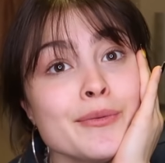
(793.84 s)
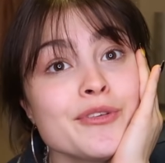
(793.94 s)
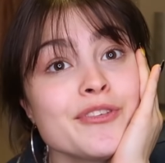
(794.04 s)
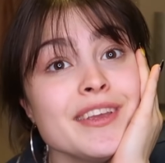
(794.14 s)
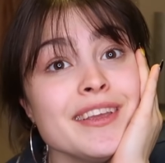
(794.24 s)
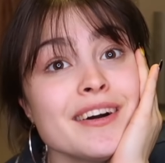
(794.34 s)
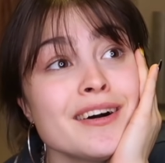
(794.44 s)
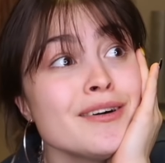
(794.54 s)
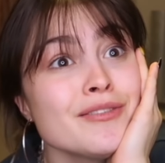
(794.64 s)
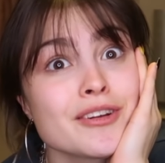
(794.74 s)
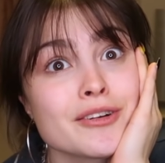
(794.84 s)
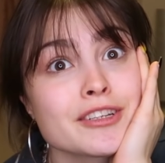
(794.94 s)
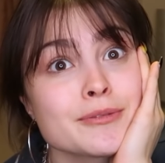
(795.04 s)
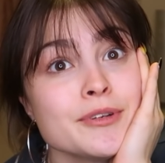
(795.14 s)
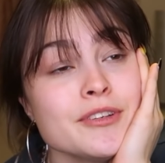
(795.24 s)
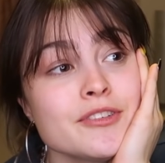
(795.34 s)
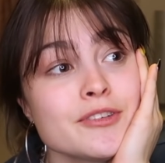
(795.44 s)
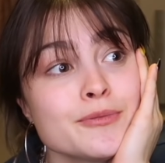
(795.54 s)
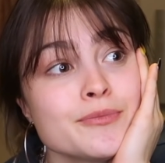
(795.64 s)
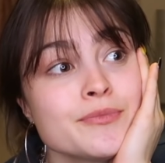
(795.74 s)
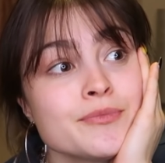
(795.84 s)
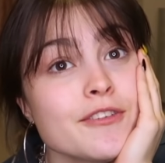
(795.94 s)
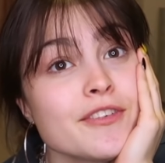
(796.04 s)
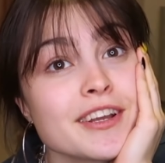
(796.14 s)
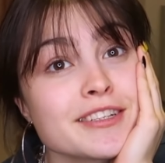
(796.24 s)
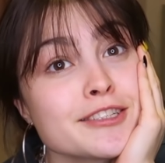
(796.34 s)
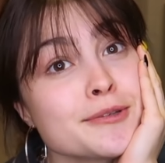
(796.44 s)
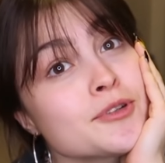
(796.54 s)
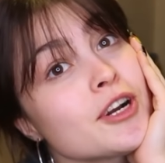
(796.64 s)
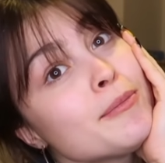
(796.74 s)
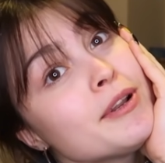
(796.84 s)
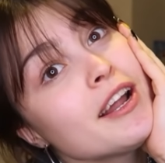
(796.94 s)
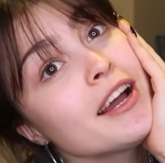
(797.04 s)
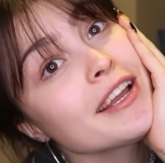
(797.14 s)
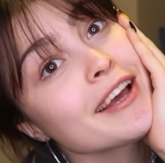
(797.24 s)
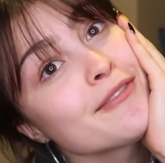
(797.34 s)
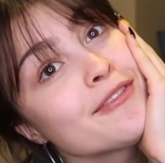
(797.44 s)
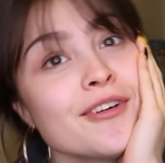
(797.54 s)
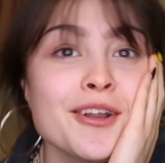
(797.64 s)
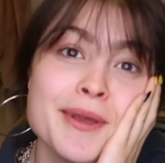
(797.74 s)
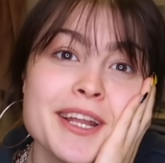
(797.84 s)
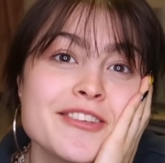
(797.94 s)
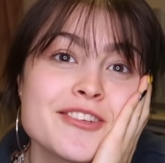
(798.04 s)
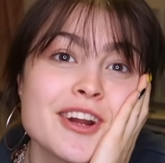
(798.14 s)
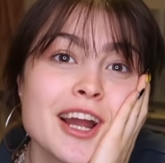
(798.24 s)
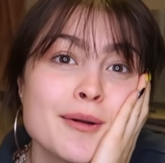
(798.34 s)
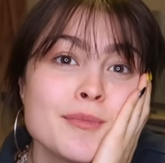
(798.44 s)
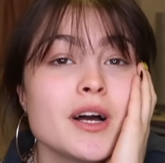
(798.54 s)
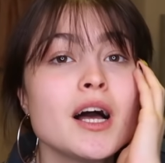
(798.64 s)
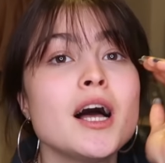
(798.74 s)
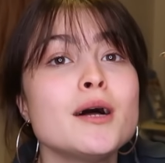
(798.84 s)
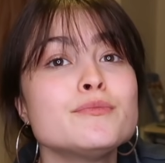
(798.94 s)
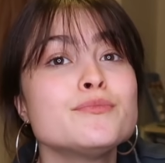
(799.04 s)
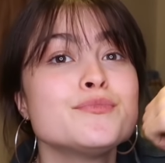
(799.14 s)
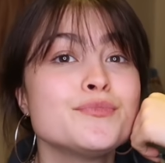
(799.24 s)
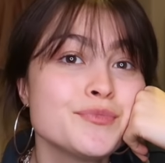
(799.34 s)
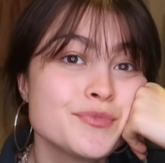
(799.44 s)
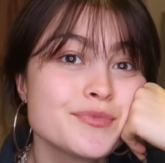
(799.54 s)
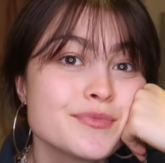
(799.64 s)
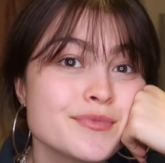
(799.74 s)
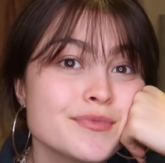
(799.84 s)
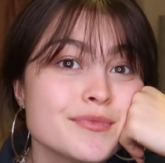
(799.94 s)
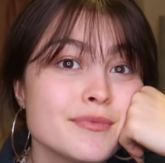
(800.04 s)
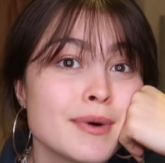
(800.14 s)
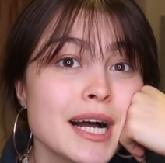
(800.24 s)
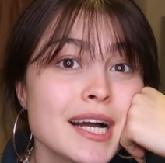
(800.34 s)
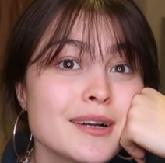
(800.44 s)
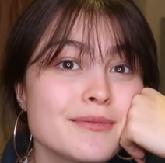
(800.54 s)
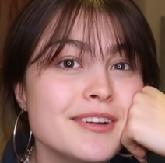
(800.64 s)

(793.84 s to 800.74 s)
I will see you after Christmas. Don't forget to subscribe and like and follow me on Instagram. Bye.